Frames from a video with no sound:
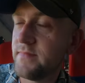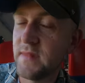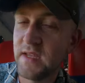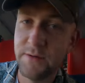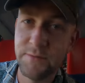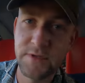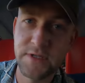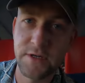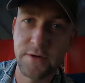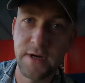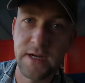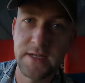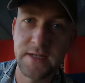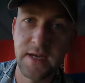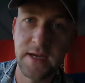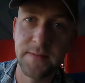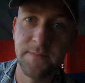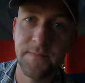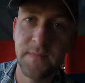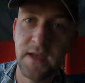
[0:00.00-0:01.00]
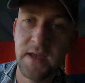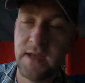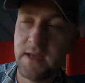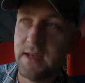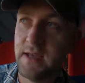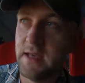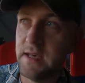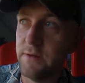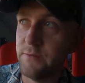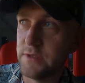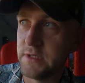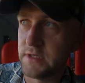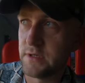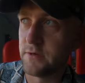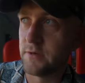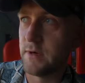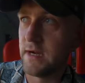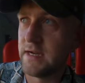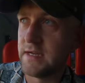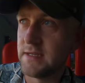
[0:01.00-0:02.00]
It was a great day. It was
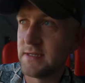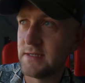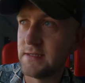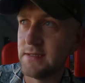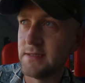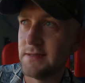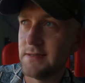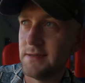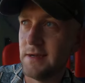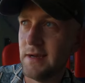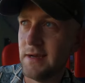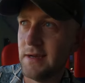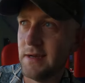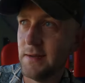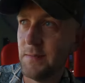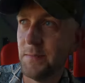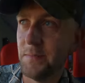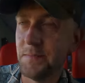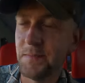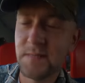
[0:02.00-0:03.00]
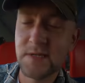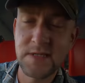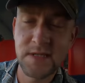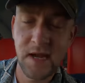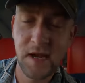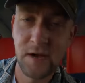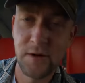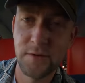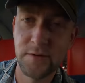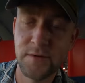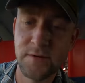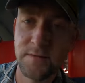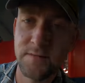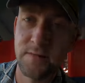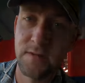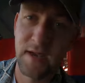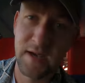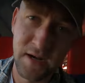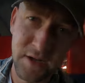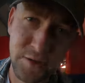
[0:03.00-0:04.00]
a great um, town
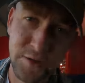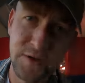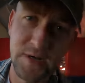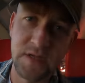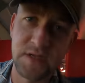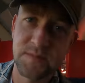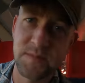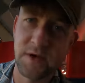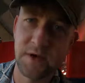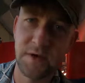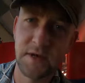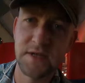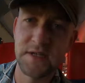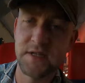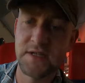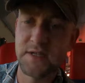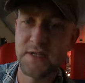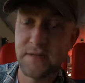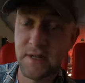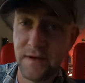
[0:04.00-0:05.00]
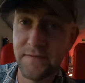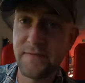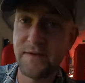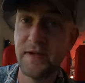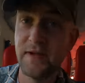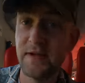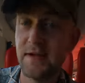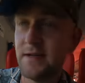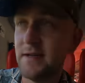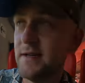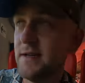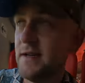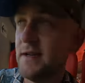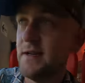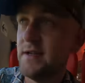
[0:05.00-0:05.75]
and a good experience definitely.